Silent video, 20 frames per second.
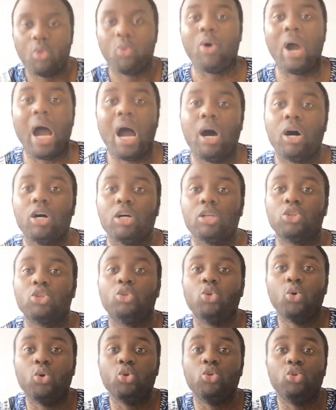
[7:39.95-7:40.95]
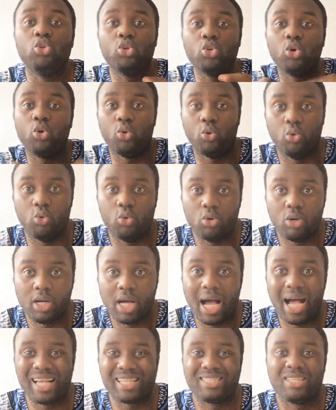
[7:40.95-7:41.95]
How do you,
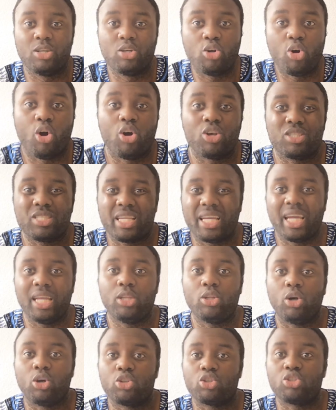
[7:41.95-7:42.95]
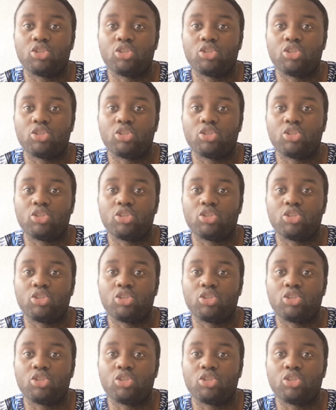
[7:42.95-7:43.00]
as a course creator,